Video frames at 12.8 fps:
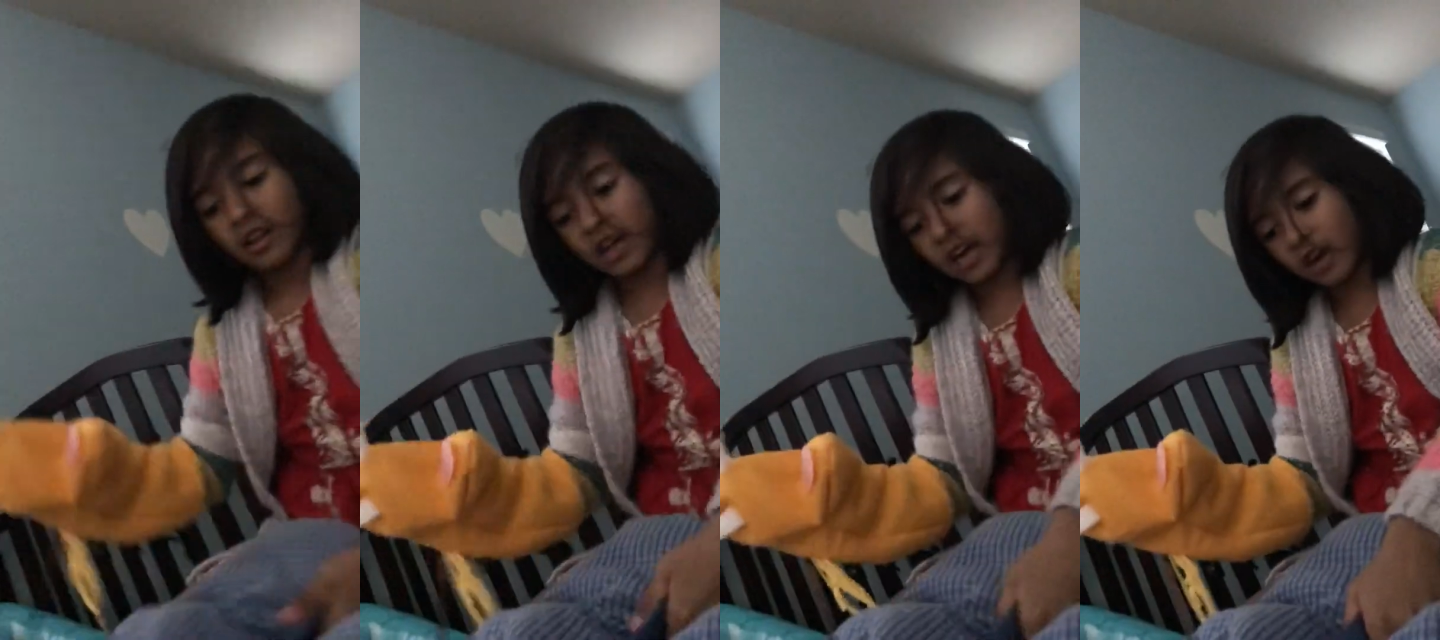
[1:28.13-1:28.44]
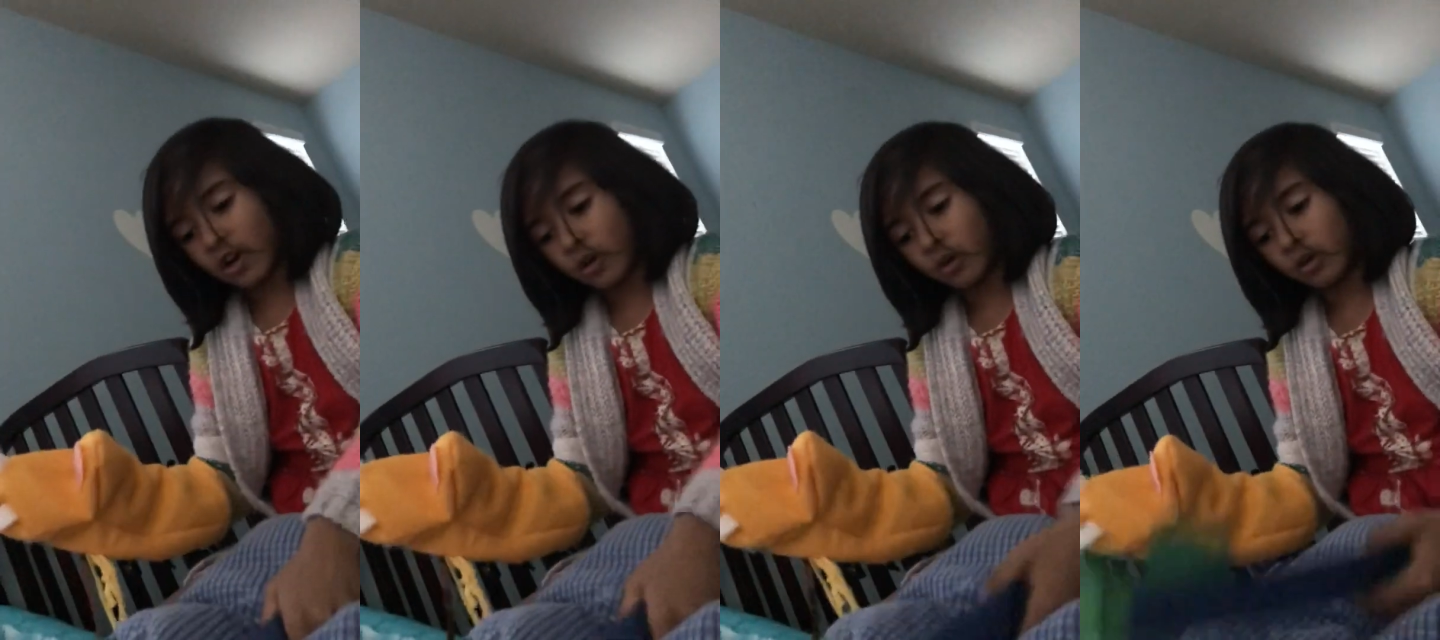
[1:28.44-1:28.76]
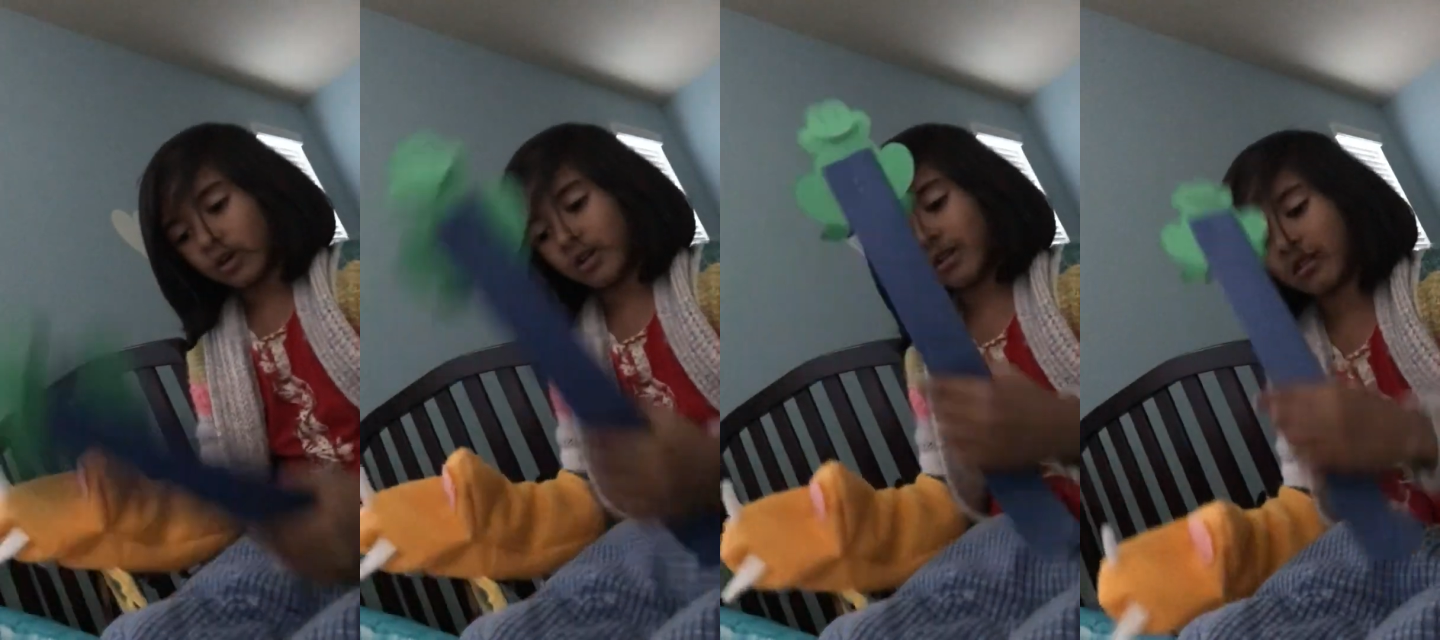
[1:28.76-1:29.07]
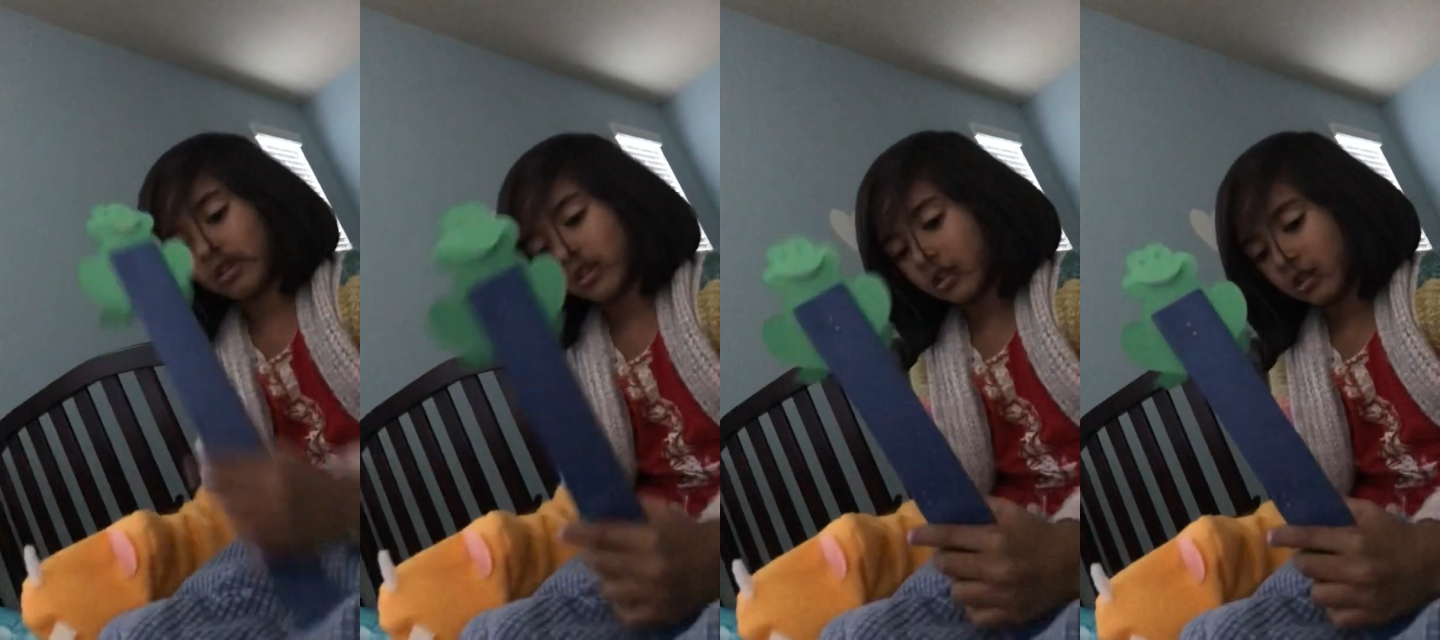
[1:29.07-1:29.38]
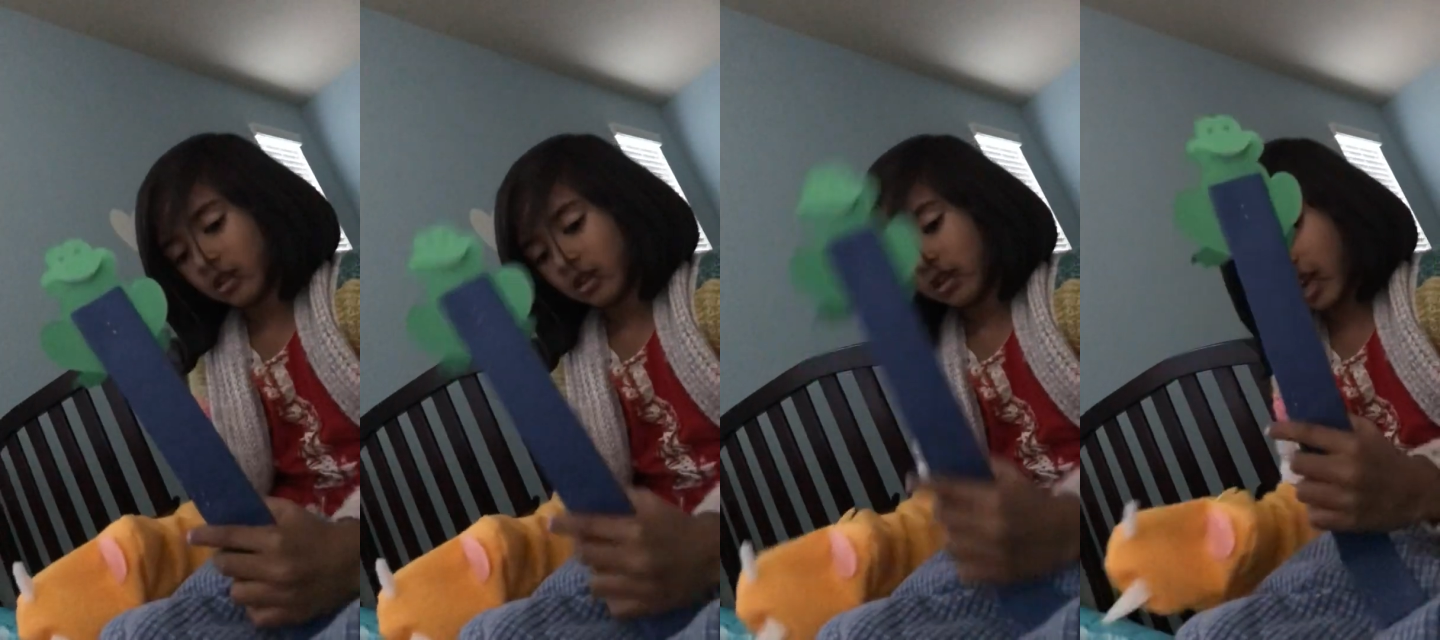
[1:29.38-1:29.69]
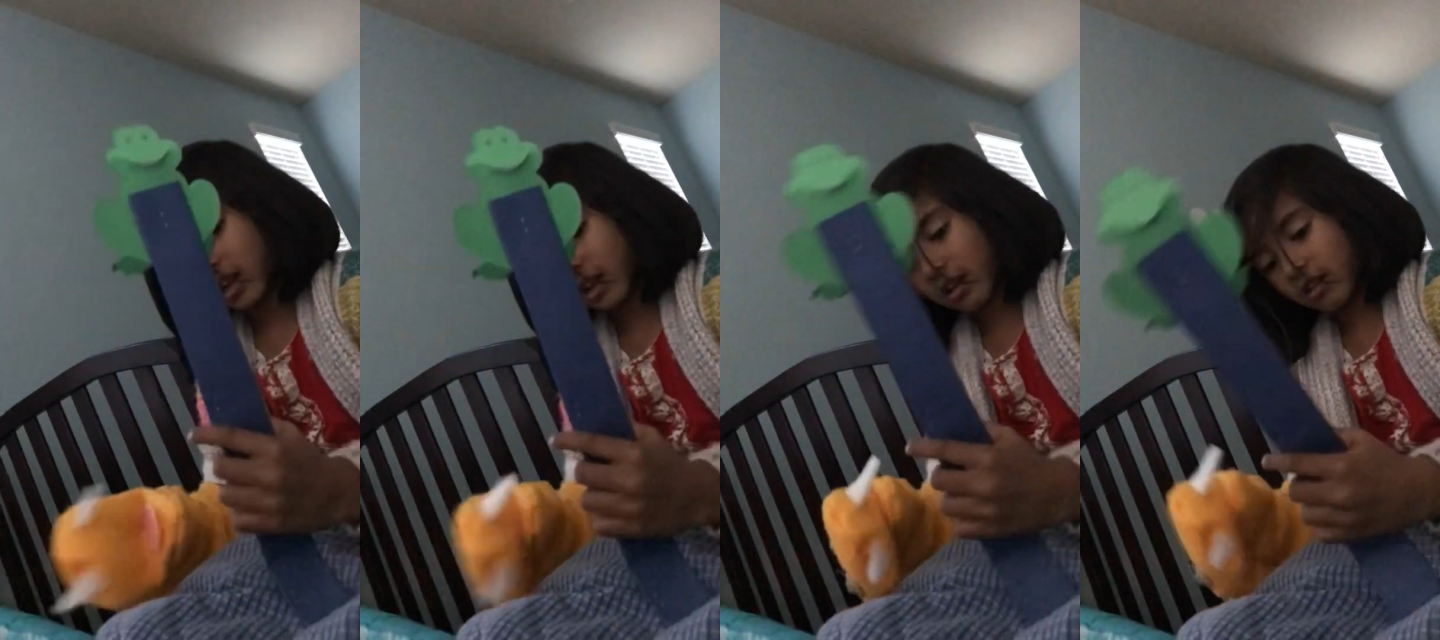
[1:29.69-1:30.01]
Ow!
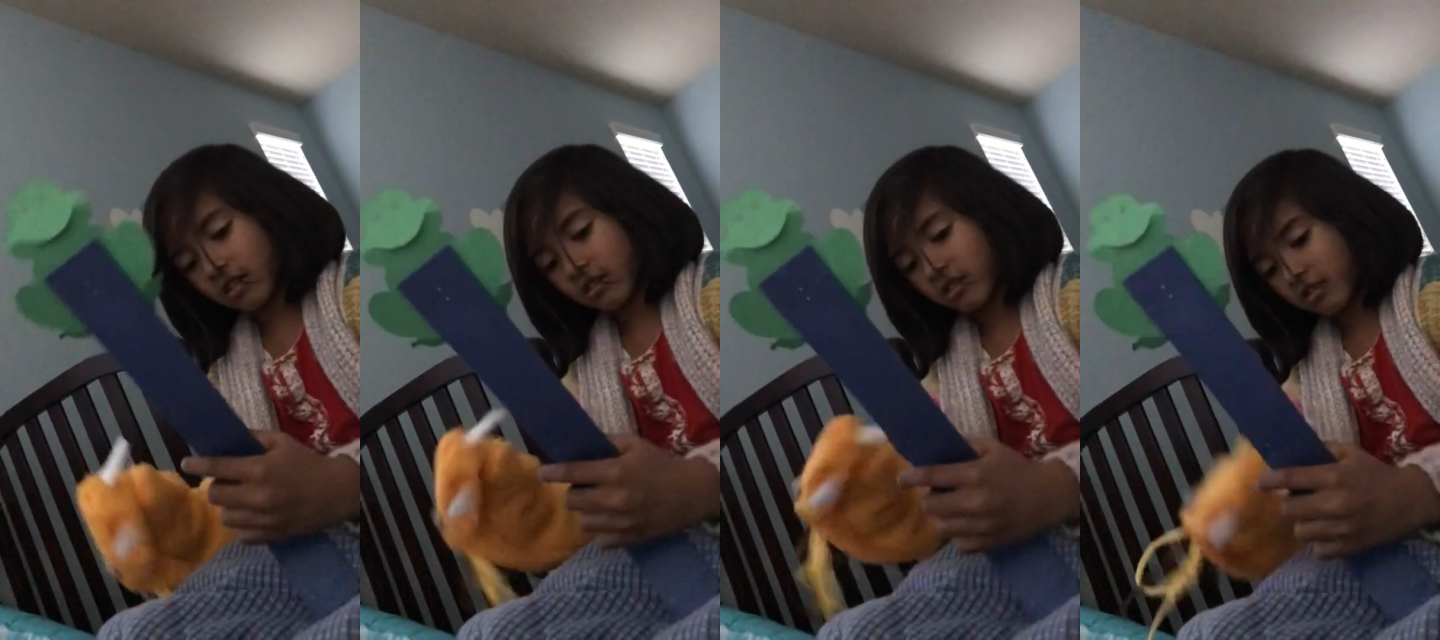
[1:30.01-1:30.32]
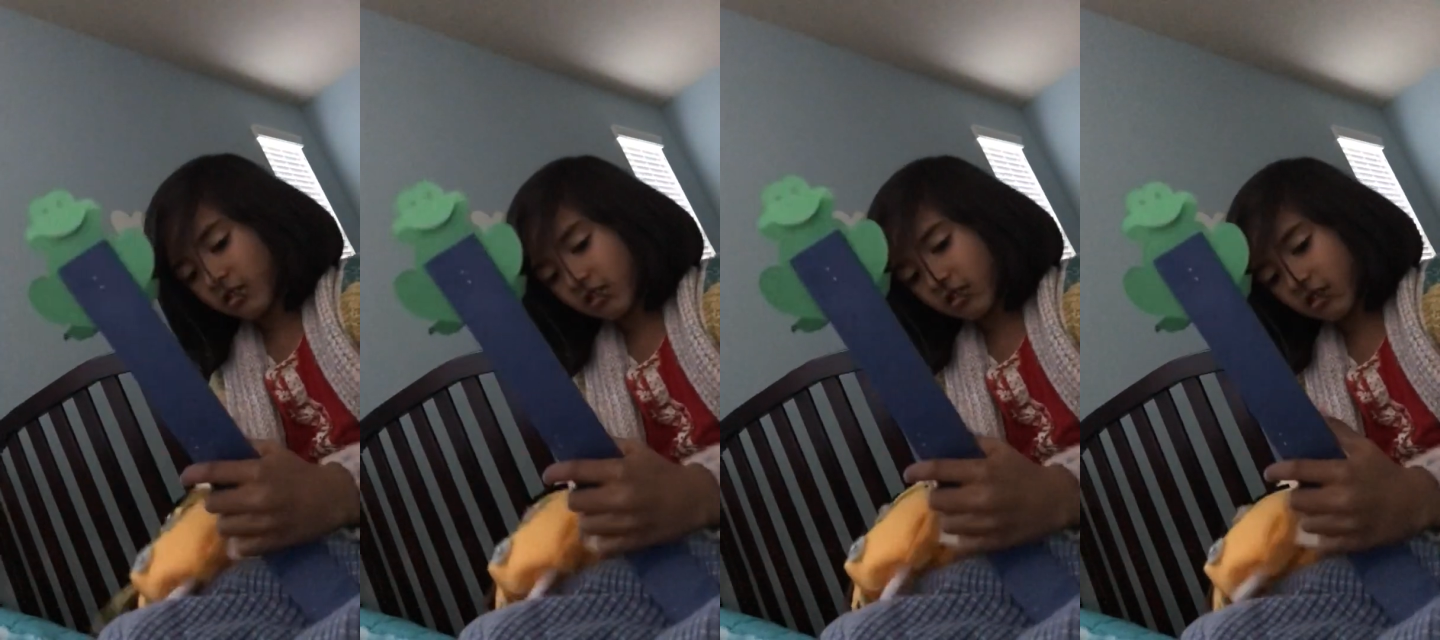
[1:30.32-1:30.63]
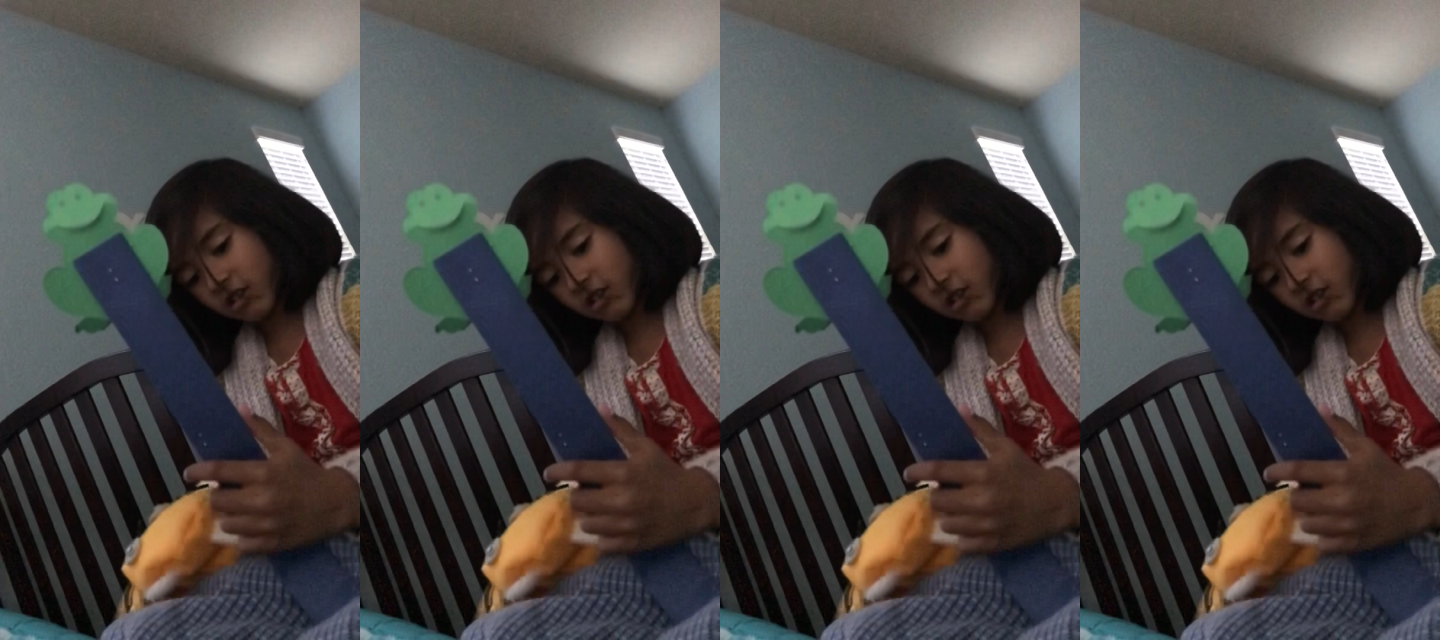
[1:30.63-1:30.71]
I got her.